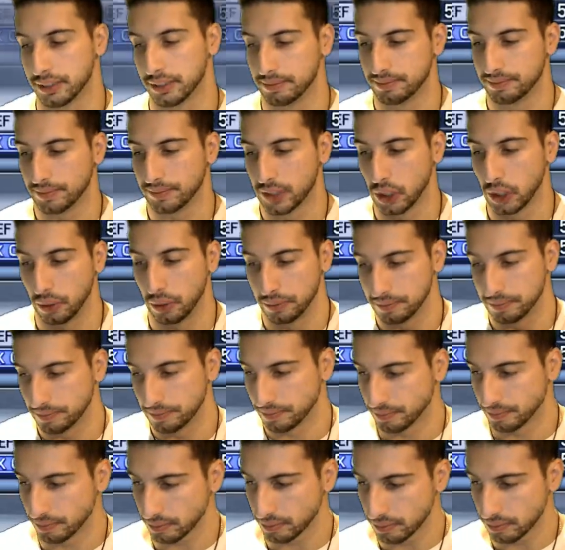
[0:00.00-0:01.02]
So,
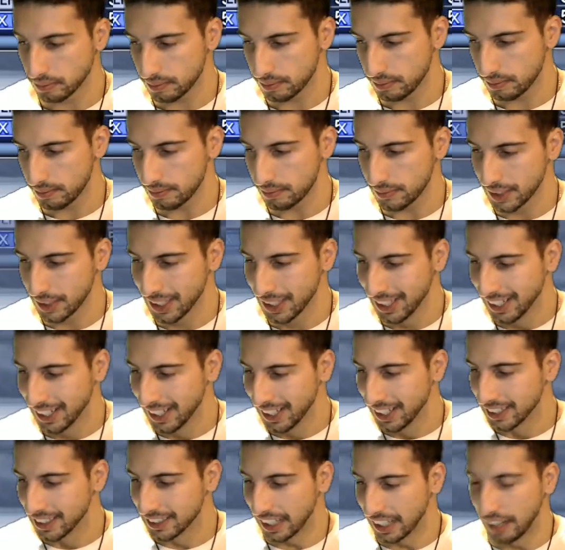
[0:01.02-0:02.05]

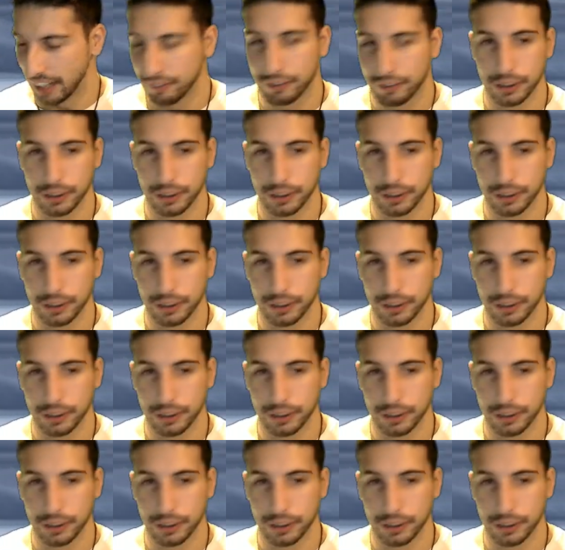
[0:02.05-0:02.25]
time for the